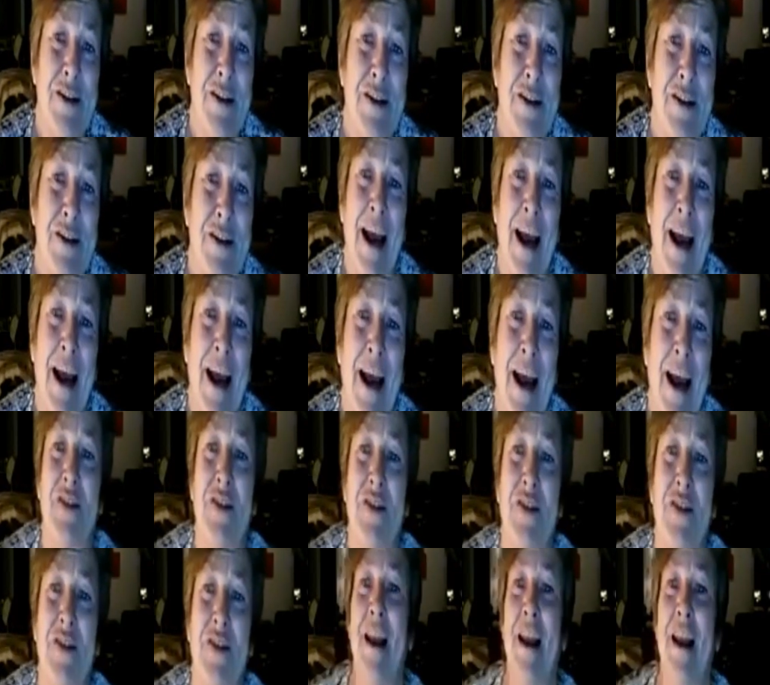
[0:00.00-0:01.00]
find it
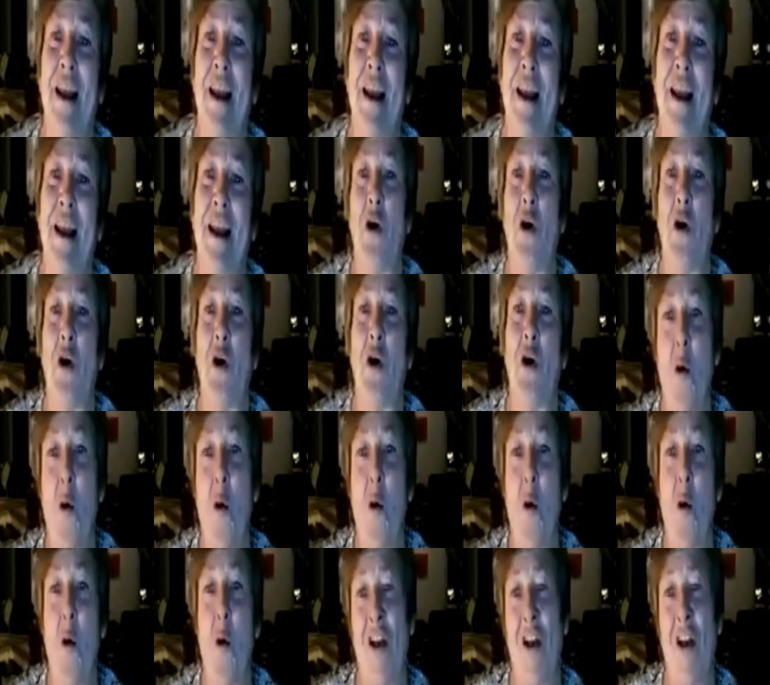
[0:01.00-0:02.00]
all
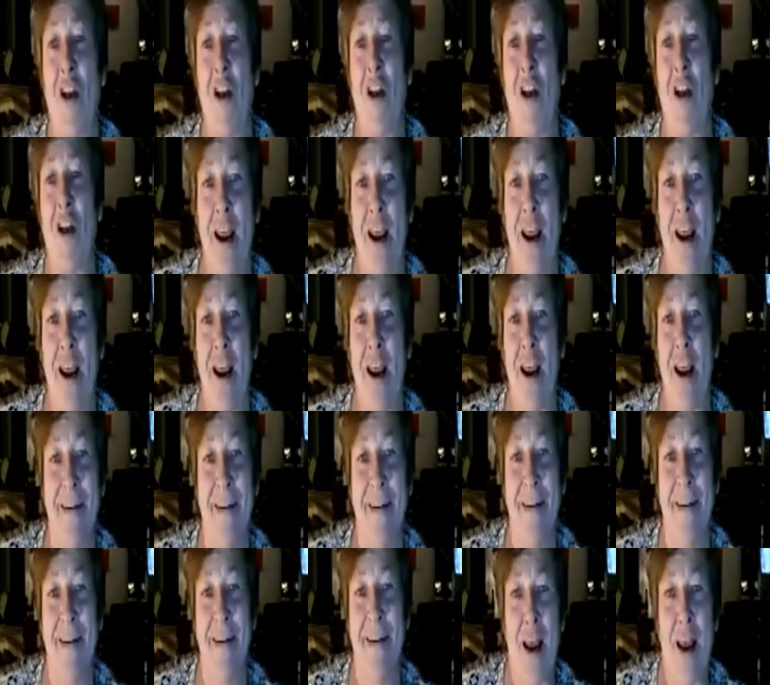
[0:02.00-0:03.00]
very
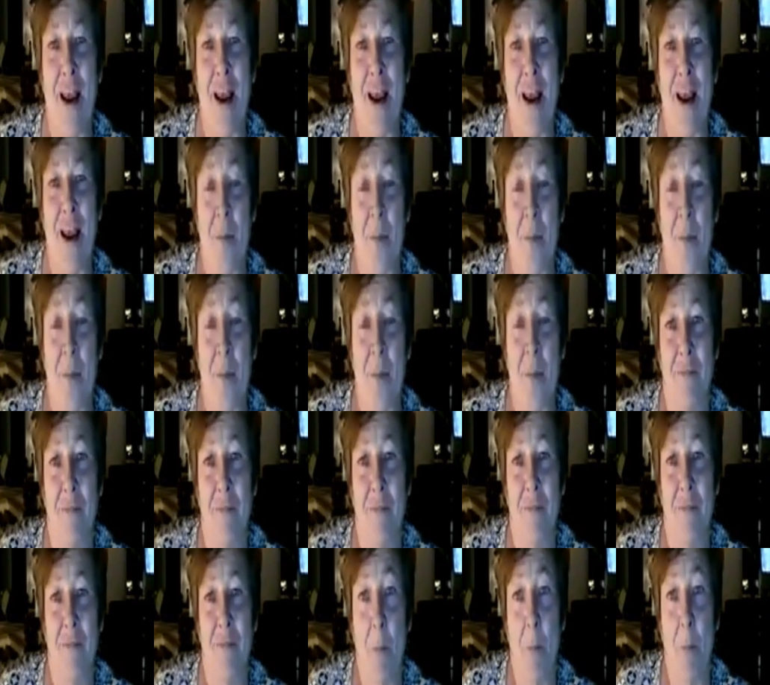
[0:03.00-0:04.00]

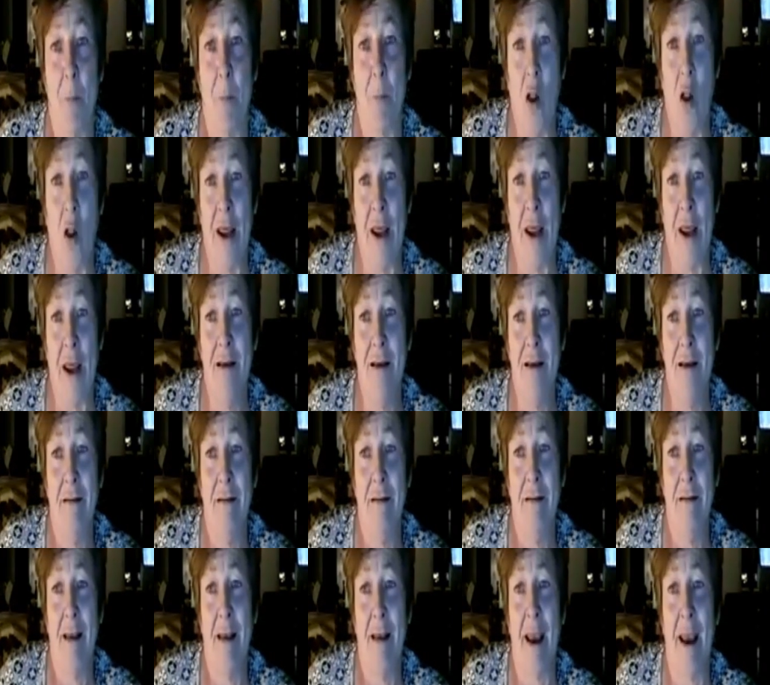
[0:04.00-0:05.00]
appalling,
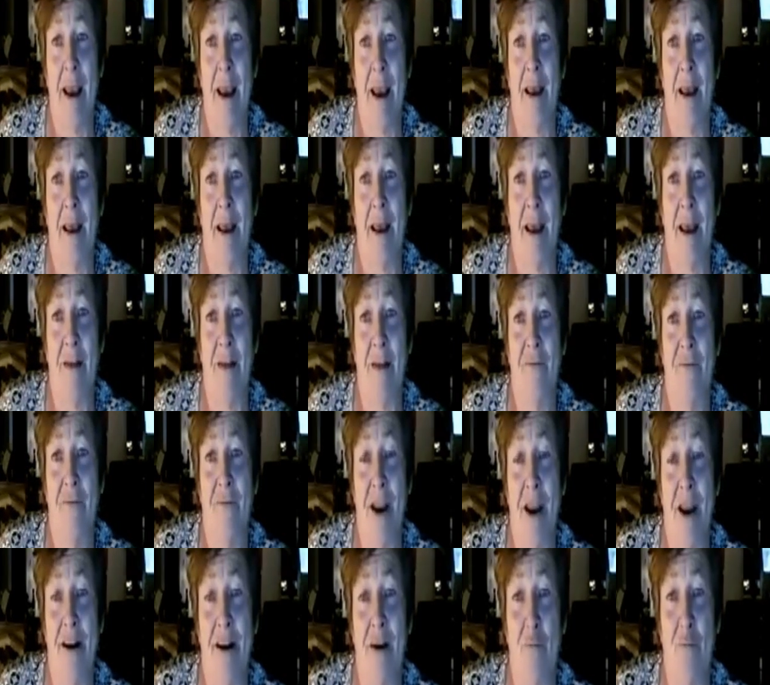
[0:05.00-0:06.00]
and I find it
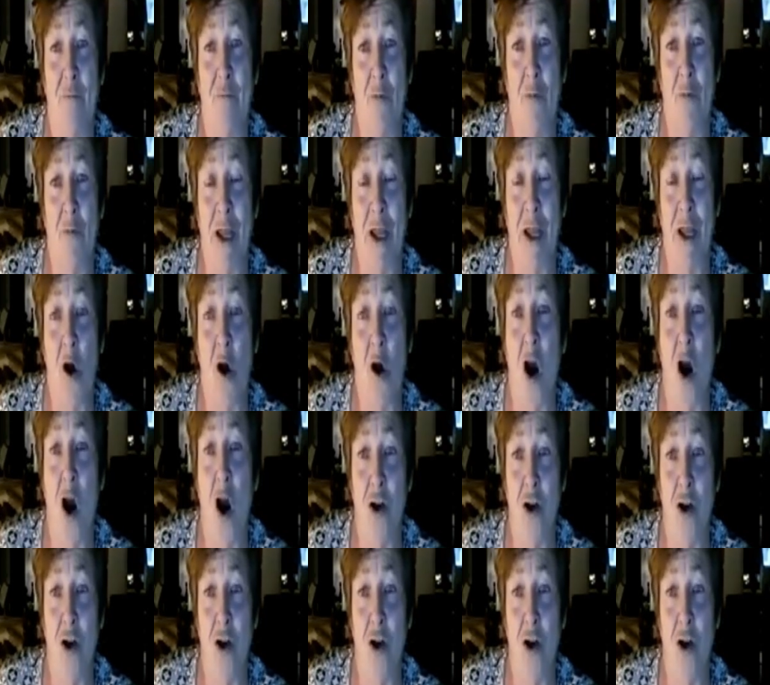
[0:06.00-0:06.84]
really harsh.